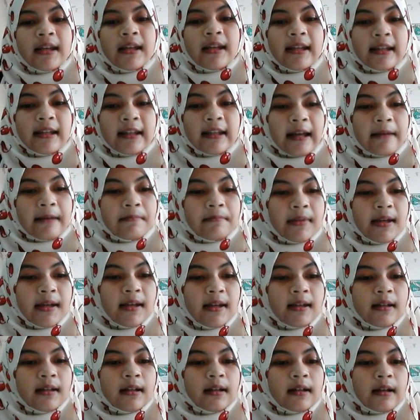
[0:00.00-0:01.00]
It can be
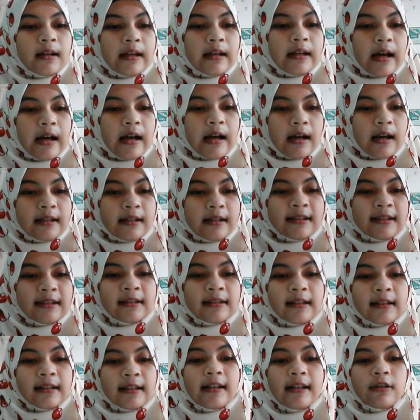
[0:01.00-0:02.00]

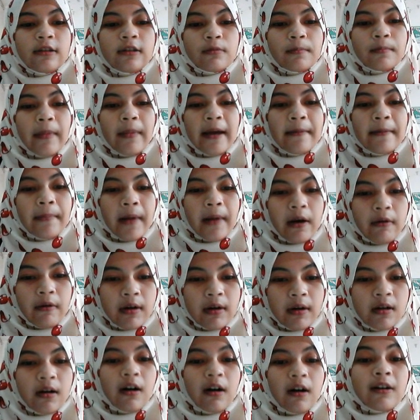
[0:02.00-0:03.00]
necessary to buy
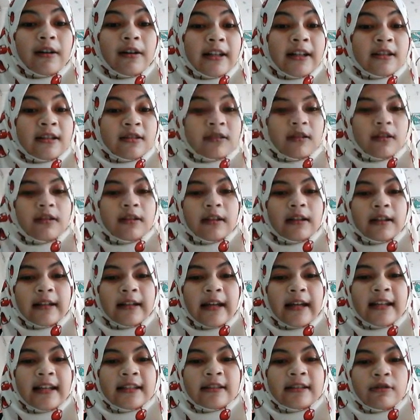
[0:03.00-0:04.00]
power or install the
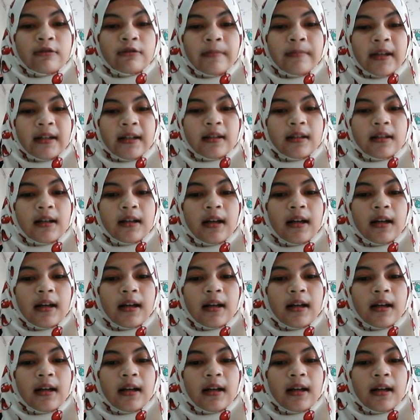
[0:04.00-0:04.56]
gas turbine.